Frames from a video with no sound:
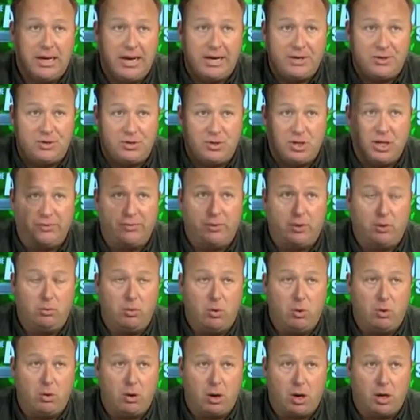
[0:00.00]
and civil
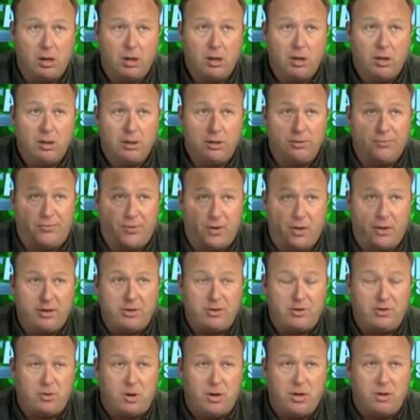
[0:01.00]
war to
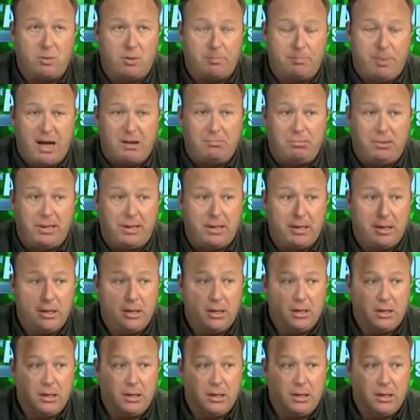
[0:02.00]
fully destroy the Republic